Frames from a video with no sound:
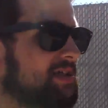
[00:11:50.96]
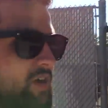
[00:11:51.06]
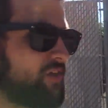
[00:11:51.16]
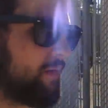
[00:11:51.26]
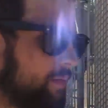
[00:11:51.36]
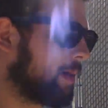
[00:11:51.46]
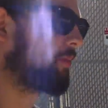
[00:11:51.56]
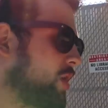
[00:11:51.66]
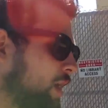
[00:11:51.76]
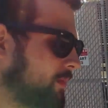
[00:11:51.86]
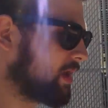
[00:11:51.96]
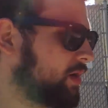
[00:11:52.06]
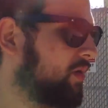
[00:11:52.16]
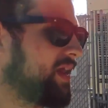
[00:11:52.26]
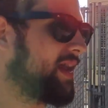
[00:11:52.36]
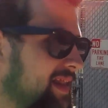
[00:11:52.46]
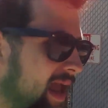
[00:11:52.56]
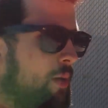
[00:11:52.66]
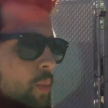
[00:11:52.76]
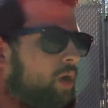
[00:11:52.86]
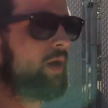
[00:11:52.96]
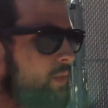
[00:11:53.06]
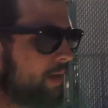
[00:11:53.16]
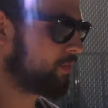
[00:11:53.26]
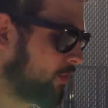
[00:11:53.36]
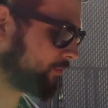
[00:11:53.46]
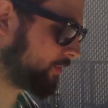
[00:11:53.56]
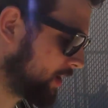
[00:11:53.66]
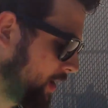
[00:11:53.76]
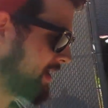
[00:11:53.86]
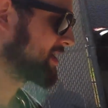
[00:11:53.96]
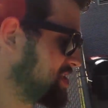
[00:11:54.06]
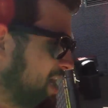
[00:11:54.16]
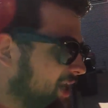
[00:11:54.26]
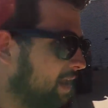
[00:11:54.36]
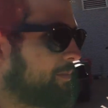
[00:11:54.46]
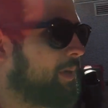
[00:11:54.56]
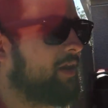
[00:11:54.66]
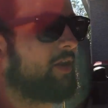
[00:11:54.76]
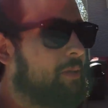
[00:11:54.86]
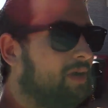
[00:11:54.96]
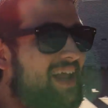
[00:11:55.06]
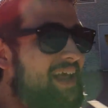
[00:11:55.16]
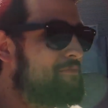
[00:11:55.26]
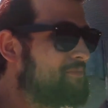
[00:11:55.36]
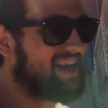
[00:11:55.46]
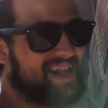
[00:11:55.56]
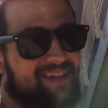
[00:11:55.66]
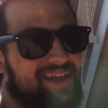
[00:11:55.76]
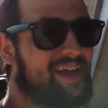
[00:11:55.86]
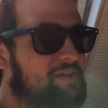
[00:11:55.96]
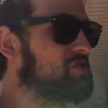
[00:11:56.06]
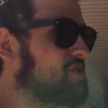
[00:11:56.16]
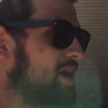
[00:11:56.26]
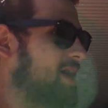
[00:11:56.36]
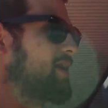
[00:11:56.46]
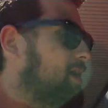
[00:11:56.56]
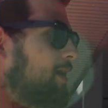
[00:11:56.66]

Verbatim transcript: because I remember coming here like day one when I moved, shaking out the planetarium immediately, and just like,